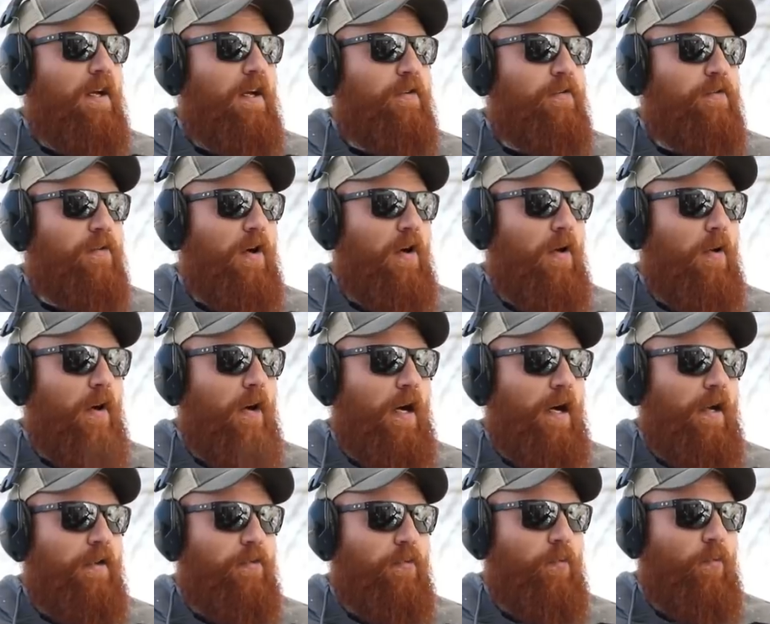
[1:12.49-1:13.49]
So
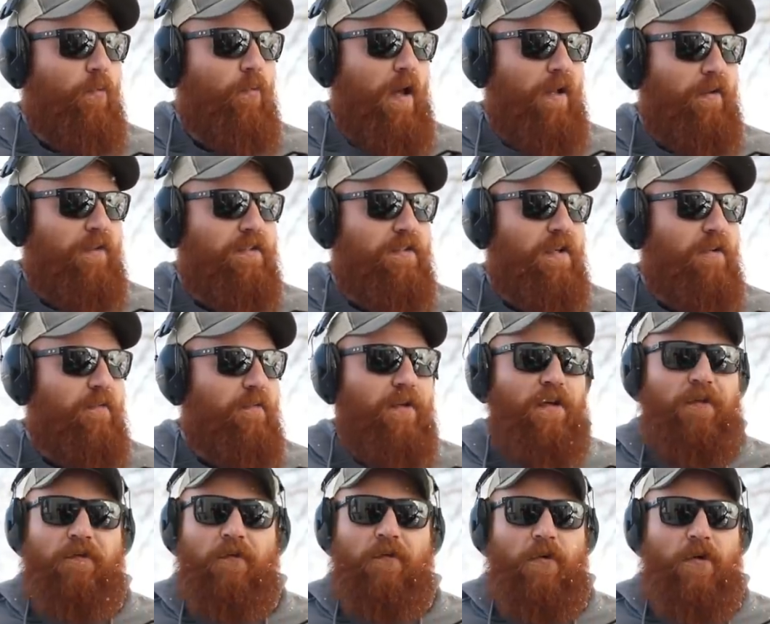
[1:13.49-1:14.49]
it's
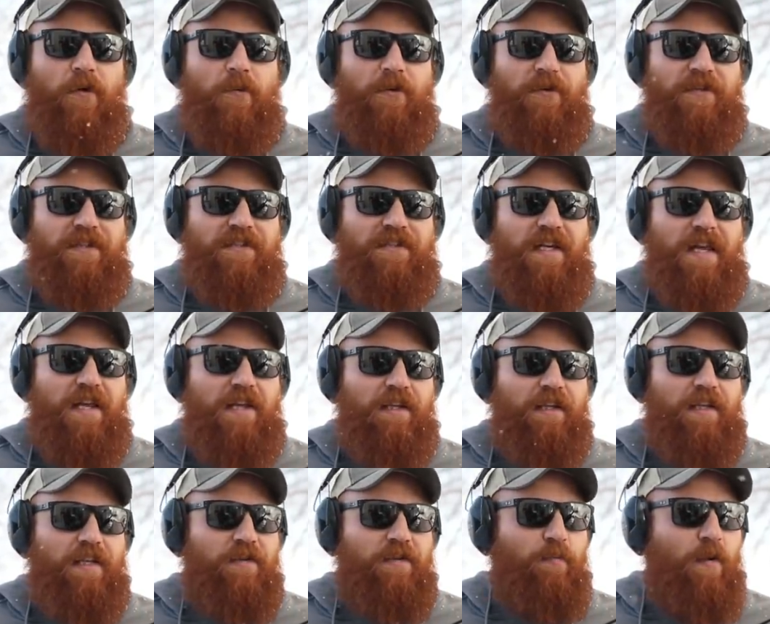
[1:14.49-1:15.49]
relatively affordable, to say the
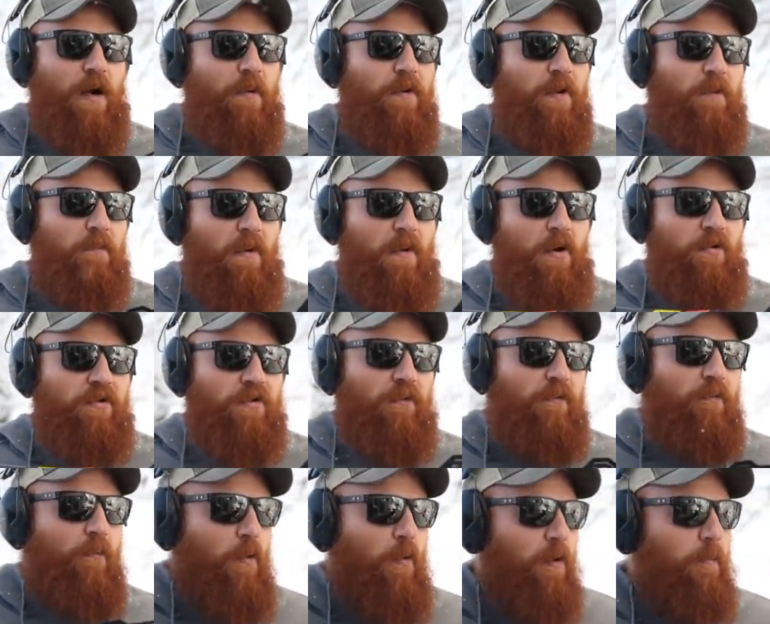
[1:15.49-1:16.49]
least. Probably the most
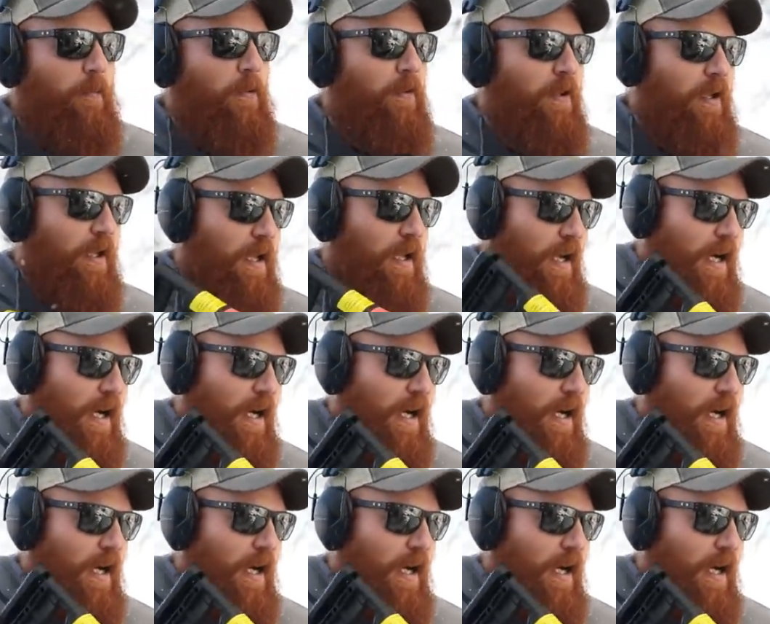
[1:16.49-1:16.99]
affordable